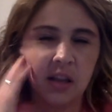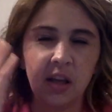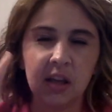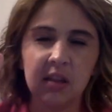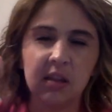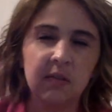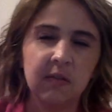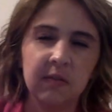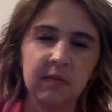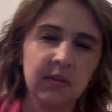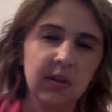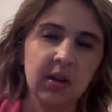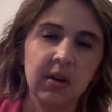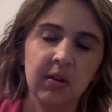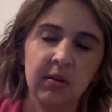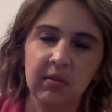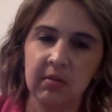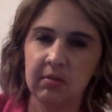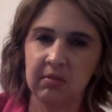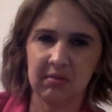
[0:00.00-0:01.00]
like the you
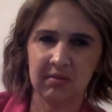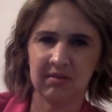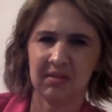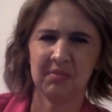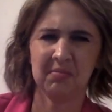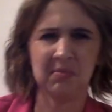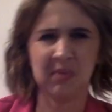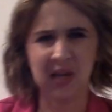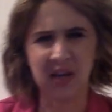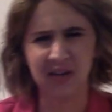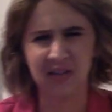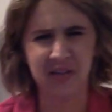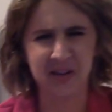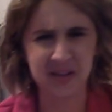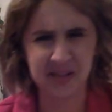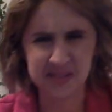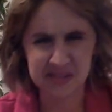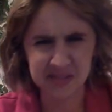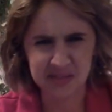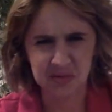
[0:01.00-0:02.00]
know I'm being
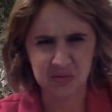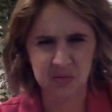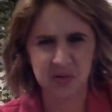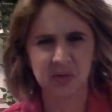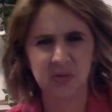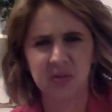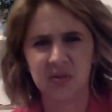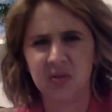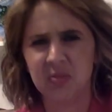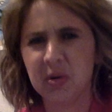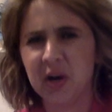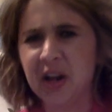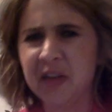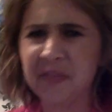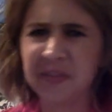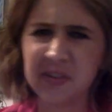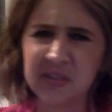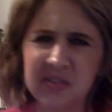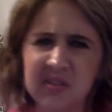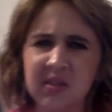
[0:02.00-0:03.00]
honest and real with you, but I
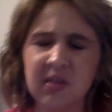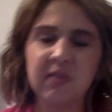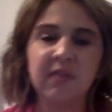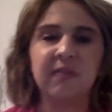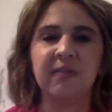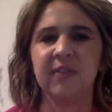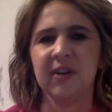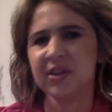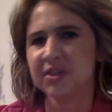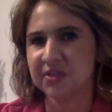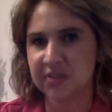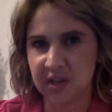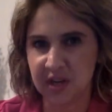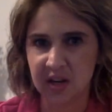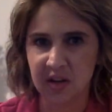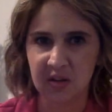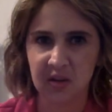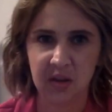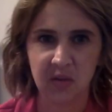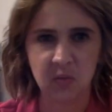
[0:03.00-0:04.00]
felt so
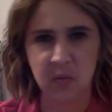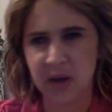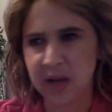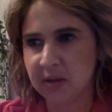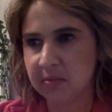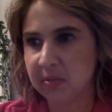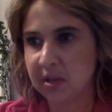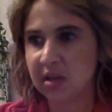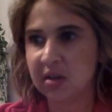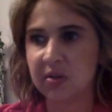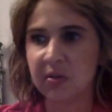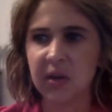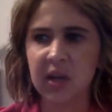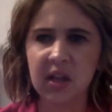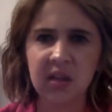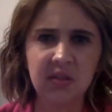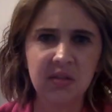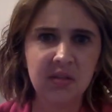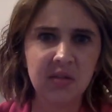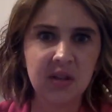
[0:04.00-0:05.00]
frustrated. Like, why am I
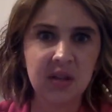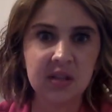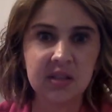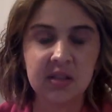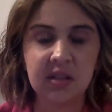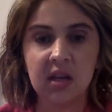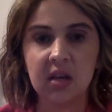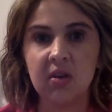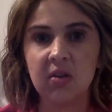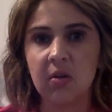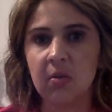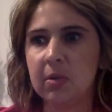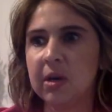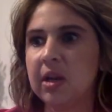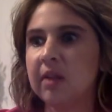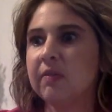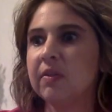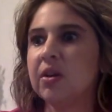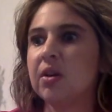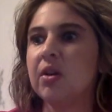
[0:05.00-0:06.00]
going through this? Like nobody
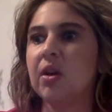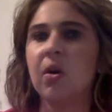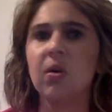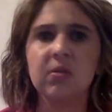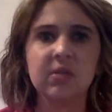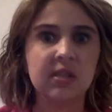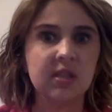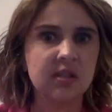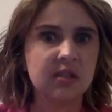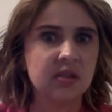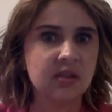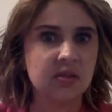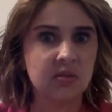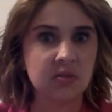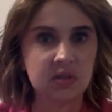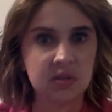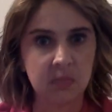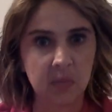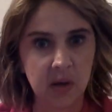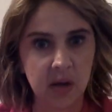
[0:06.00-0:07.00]
even knows. This is so
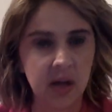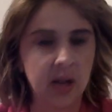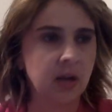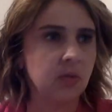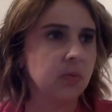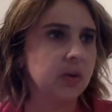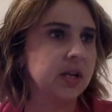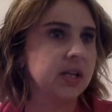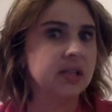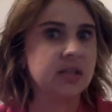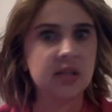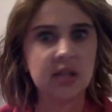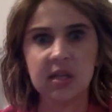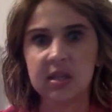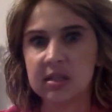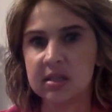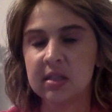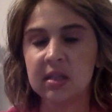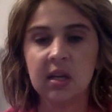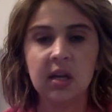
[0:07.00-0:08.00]
demonic. What is
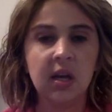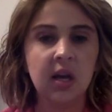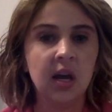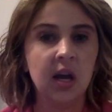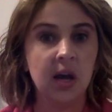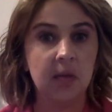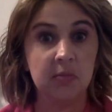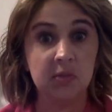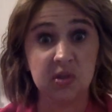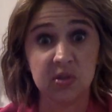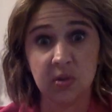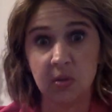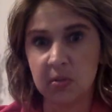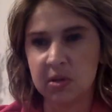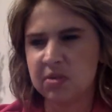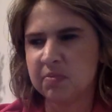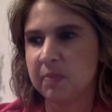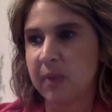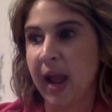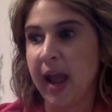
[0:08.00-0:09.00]
this? so
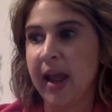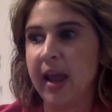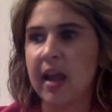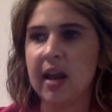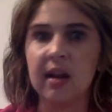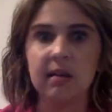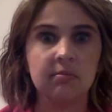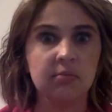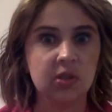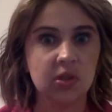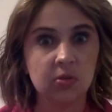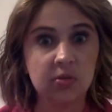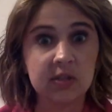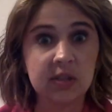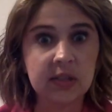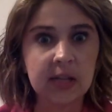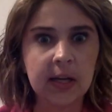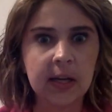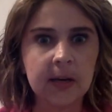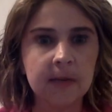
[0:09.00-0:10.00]
much pain. I'm so
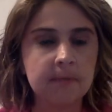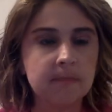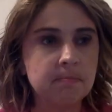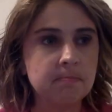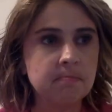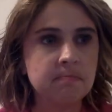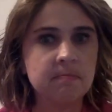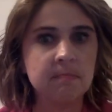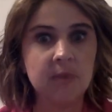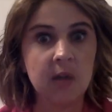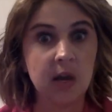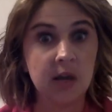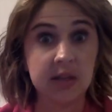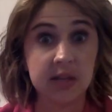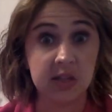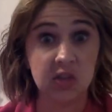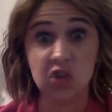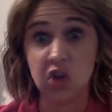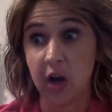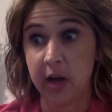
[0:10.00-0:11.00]
sick of not,
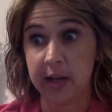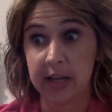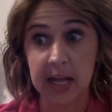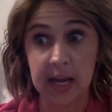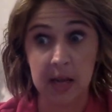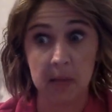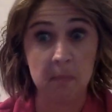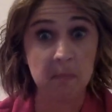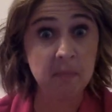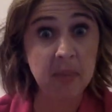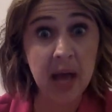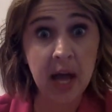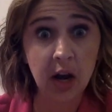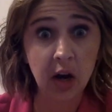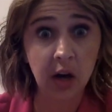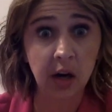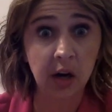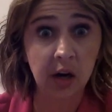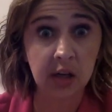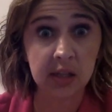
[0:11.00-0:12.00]
this not getting
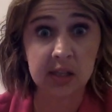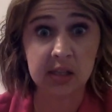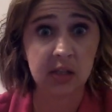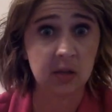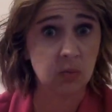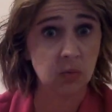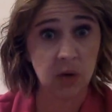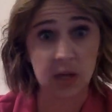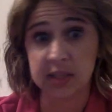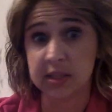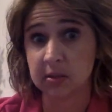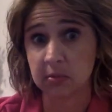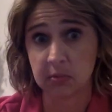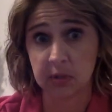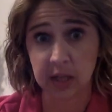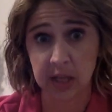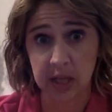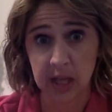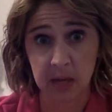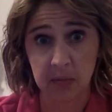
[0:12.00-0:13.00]
better because it wasn't
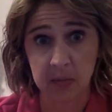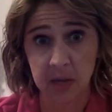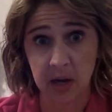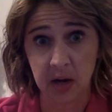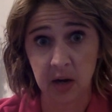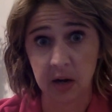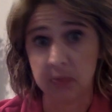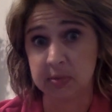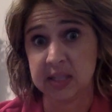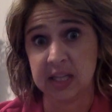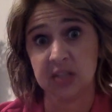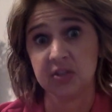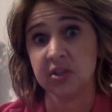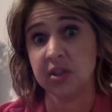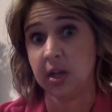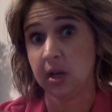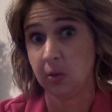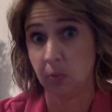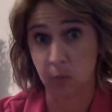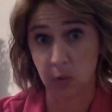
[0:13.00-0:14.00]
really getting better. It was
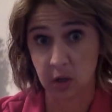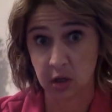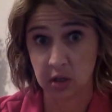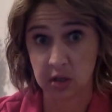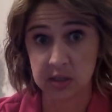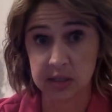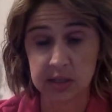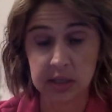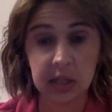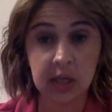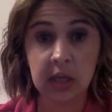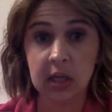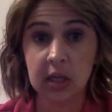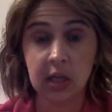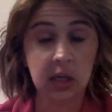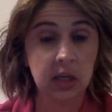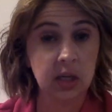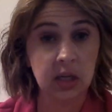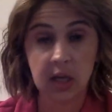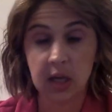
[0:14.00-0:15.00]
actually getting worse.
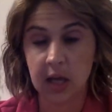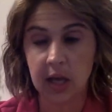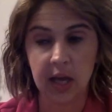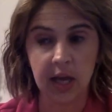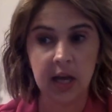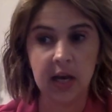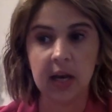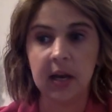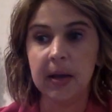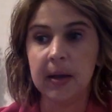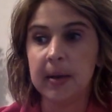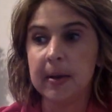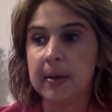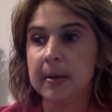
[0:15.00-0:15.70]
And